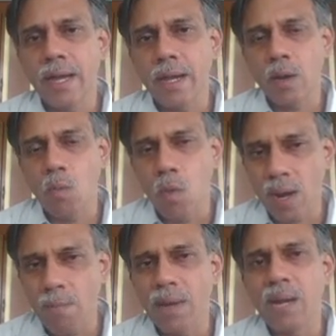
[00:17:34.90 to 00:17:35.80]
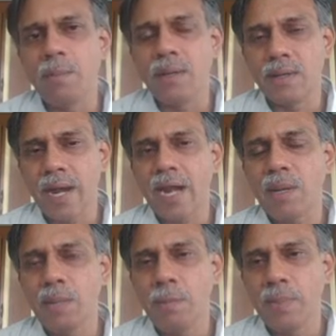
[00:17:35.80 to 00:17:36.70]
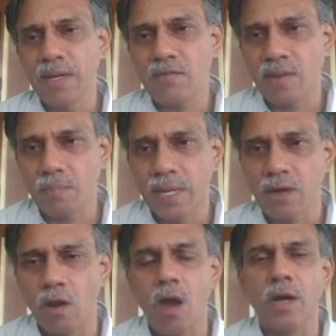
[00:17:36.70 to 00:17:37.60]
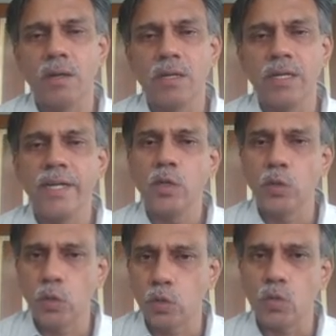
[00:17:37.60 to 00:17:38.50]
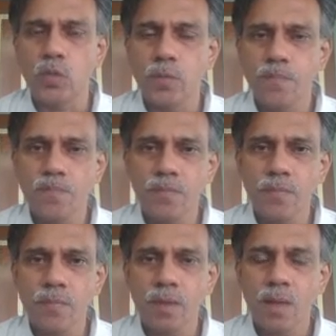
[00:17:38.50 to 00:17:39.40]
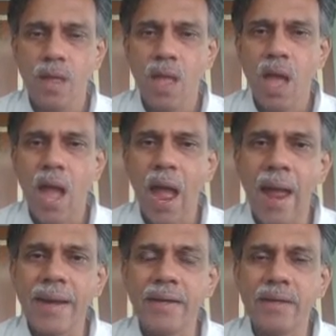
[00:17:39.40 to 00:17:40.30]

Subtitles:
one bulb randomly picked from that lot into use and